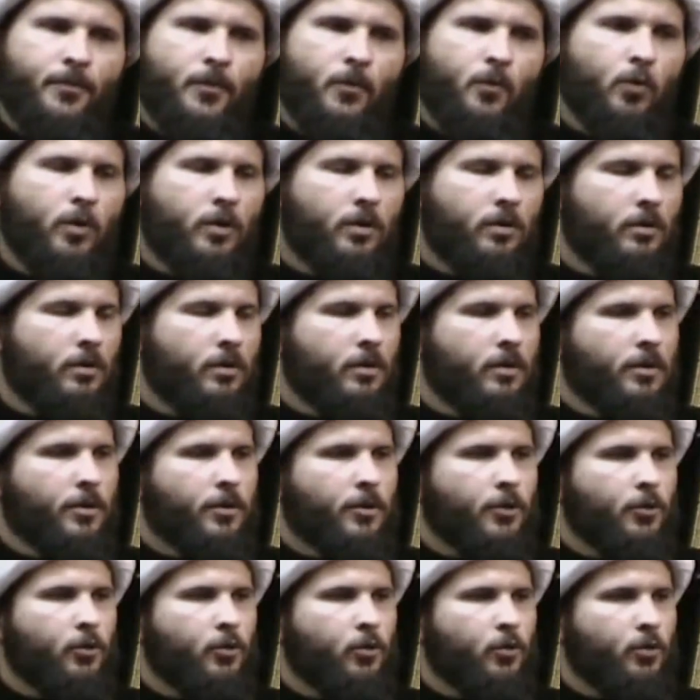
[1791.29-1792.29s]
Well,
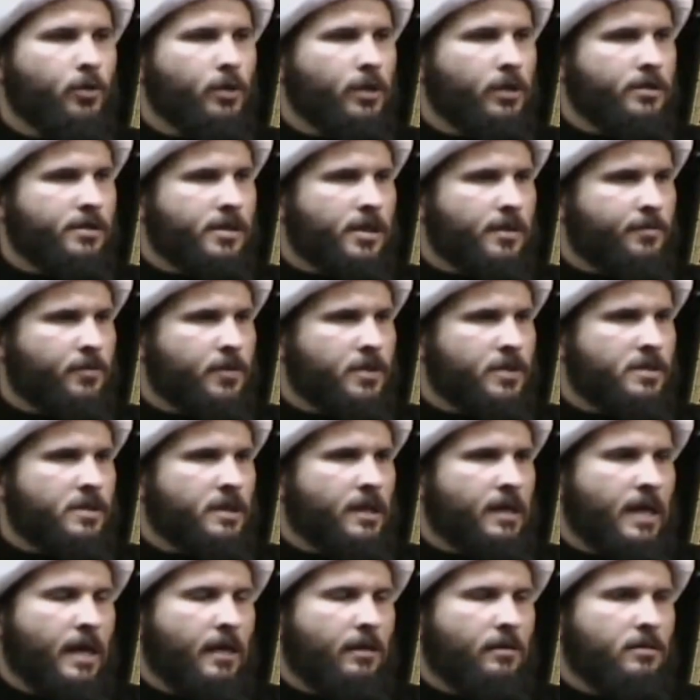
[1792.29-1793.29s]
you don't accept this
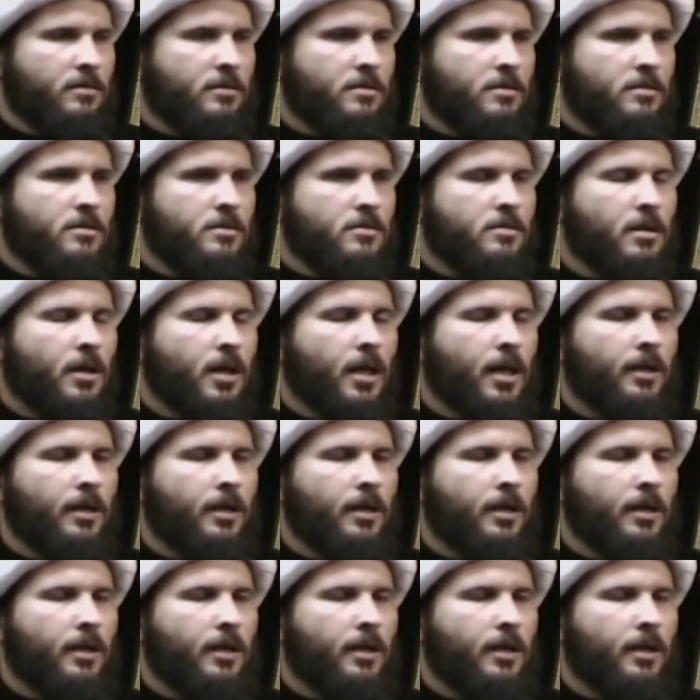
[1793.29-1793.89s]
analysis.